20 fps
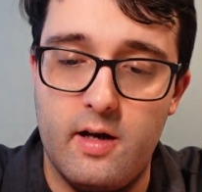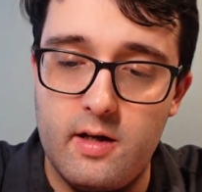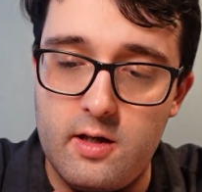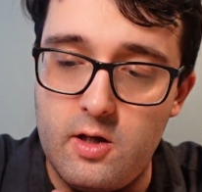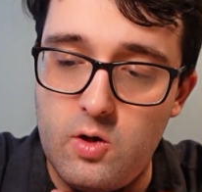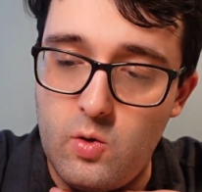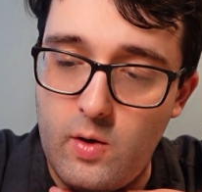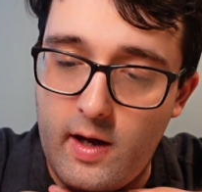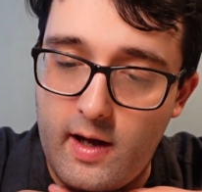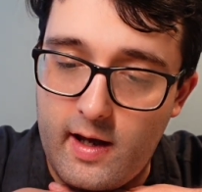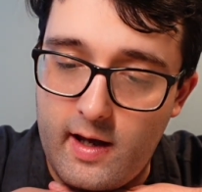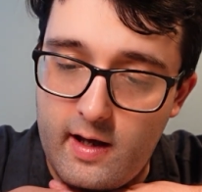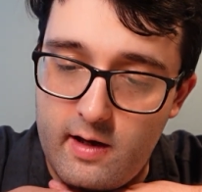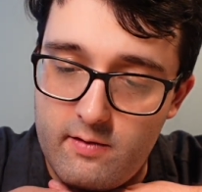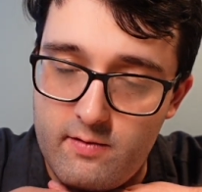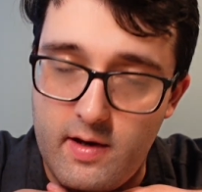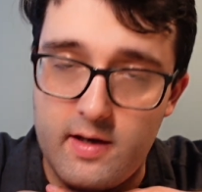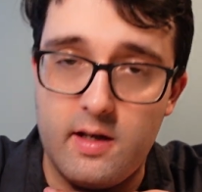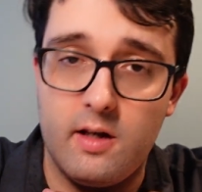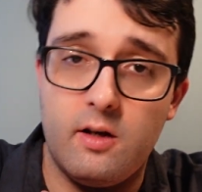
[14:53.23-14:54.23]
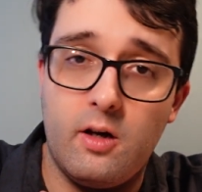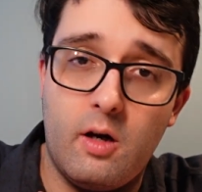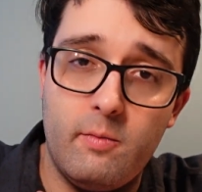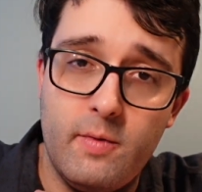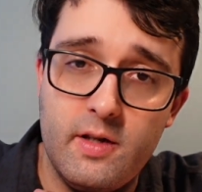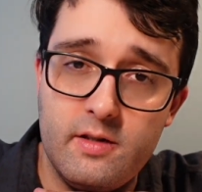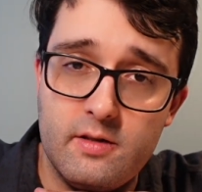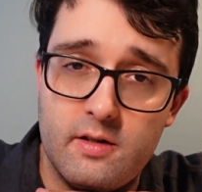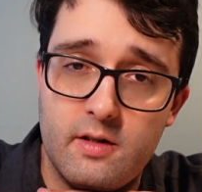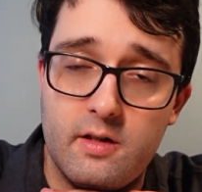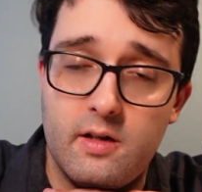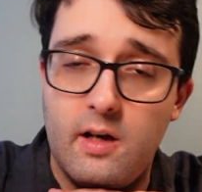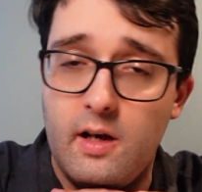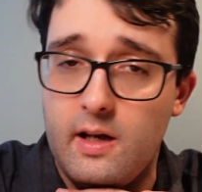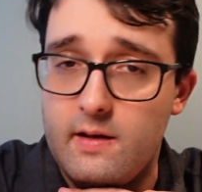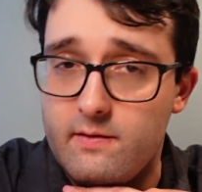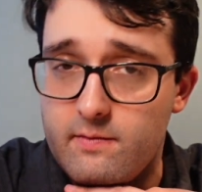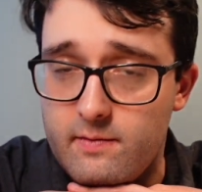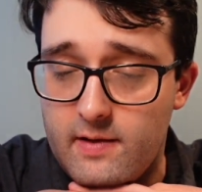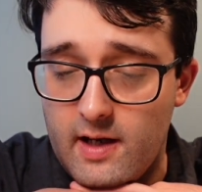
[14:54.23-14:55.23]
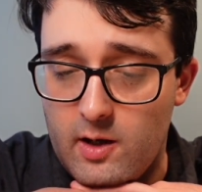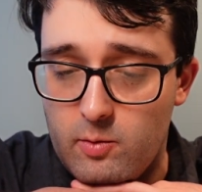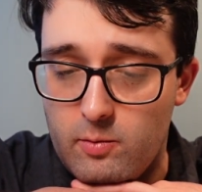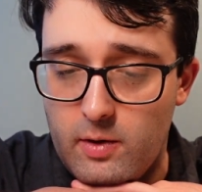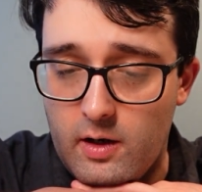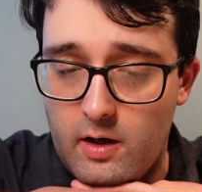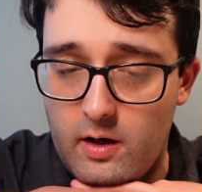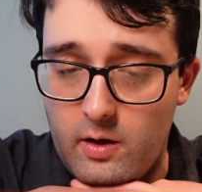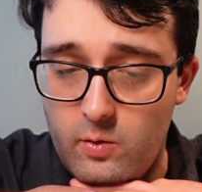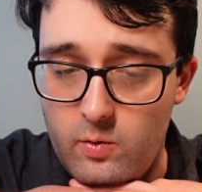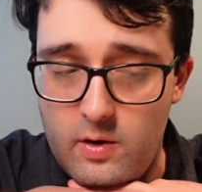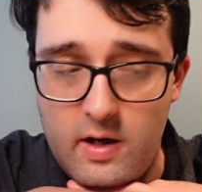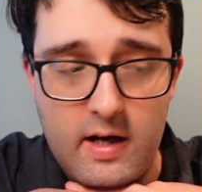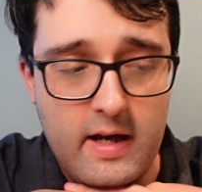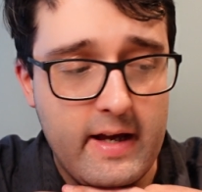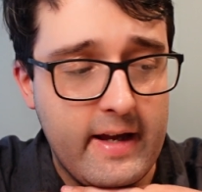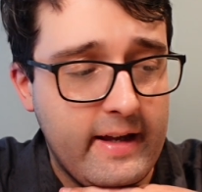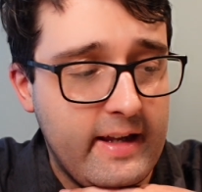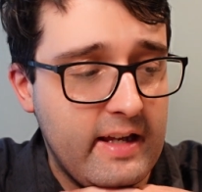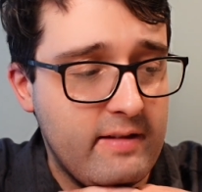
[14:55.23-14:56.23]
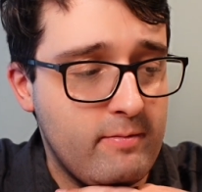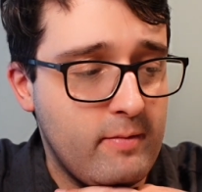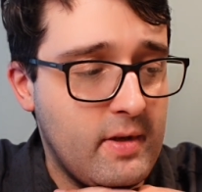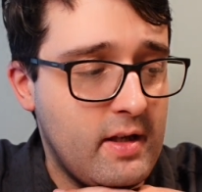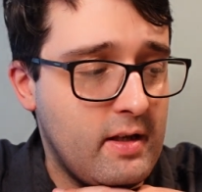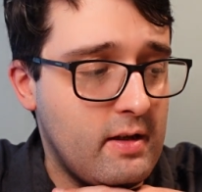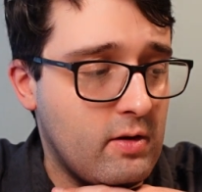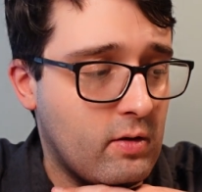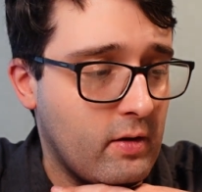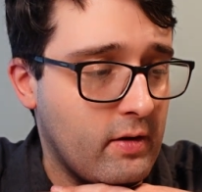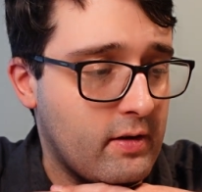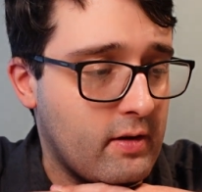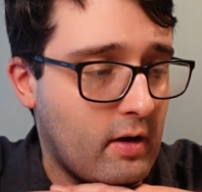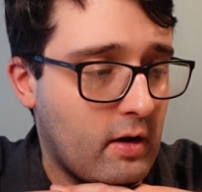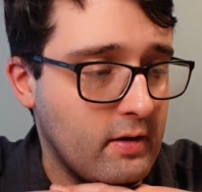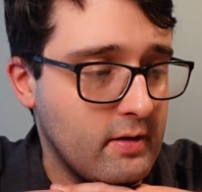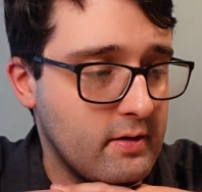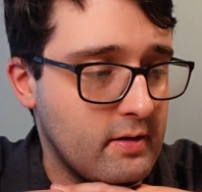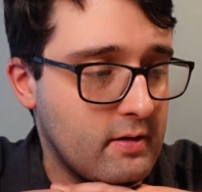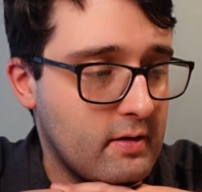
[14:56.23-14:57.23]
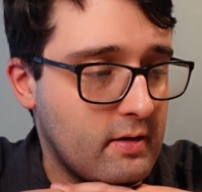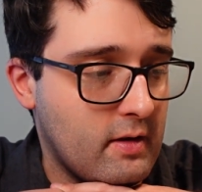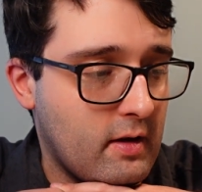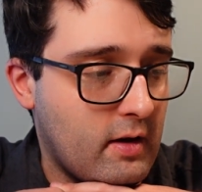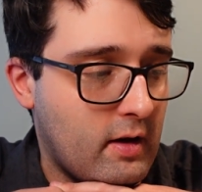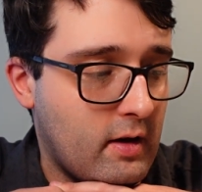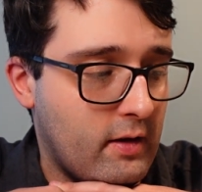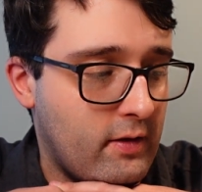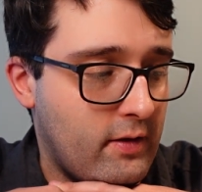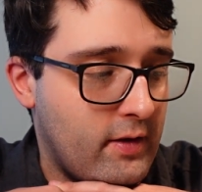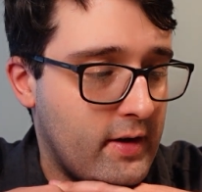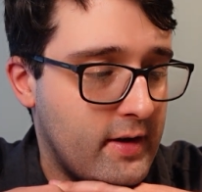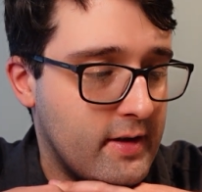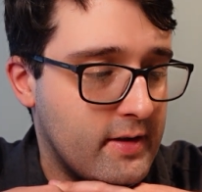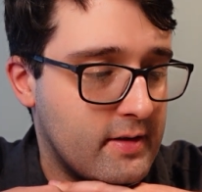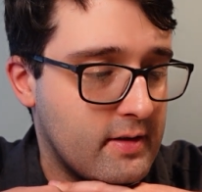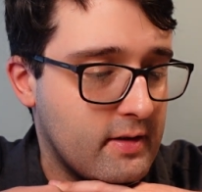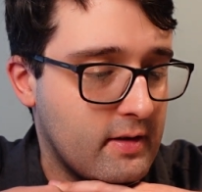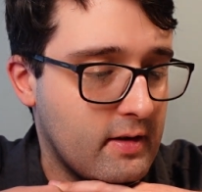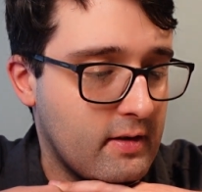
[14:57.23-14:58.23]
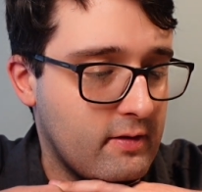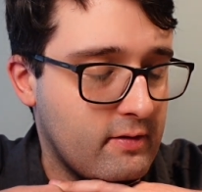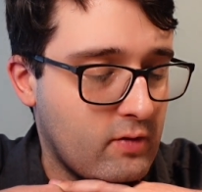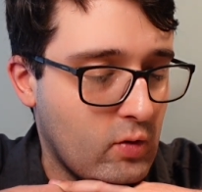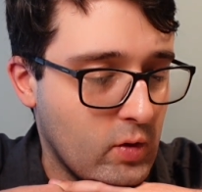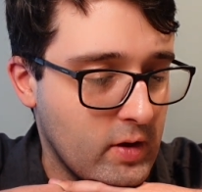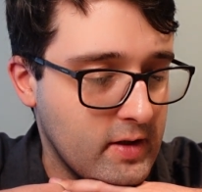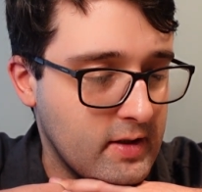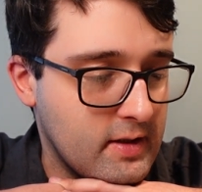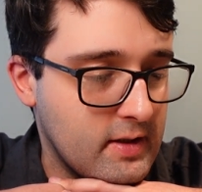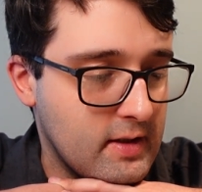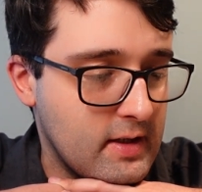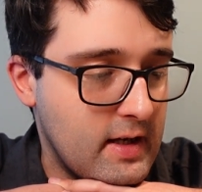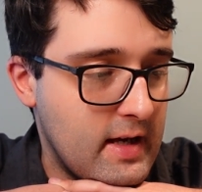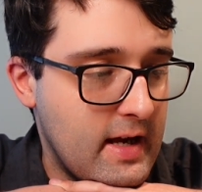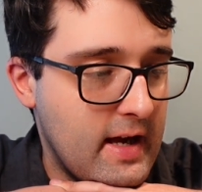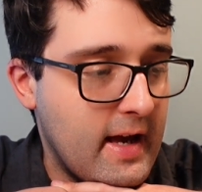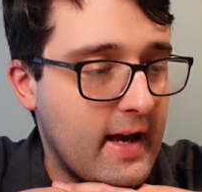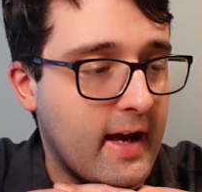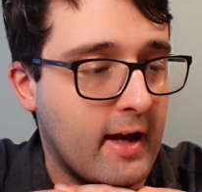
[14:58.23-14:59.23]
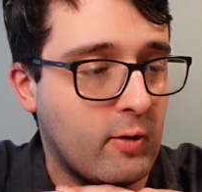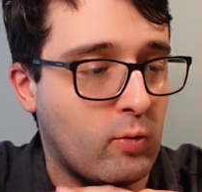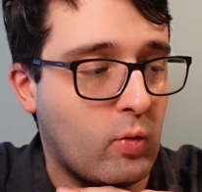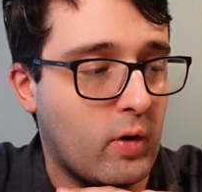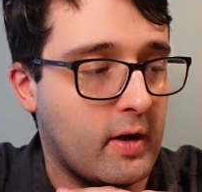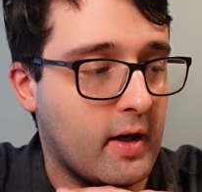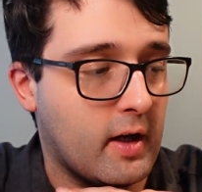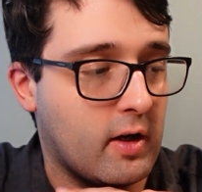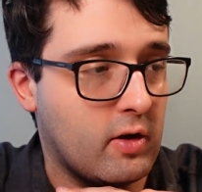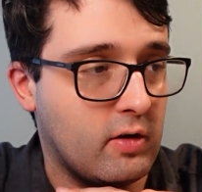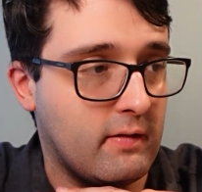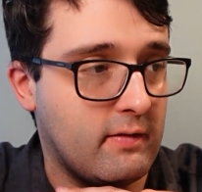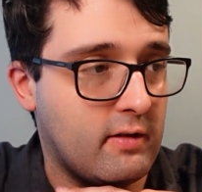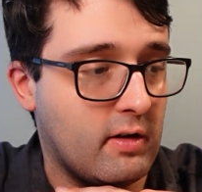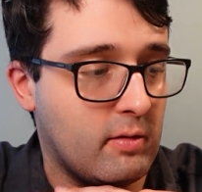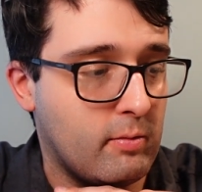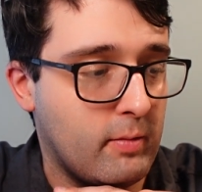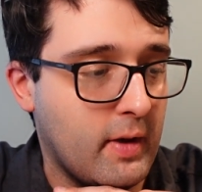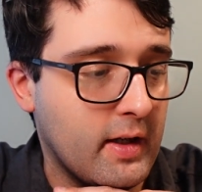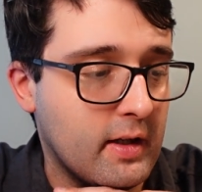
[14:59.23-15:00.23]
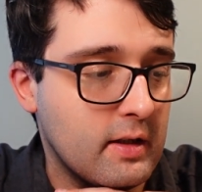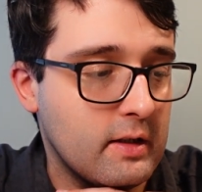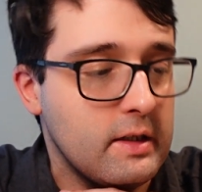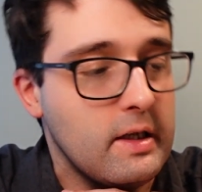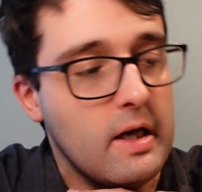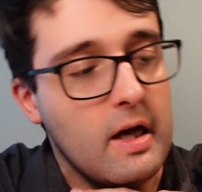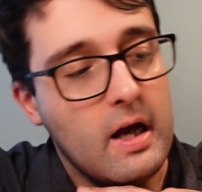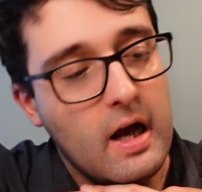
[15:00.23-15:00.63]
you have any comments, leave them down below. Give me your thoughts on this force and what I could have done better.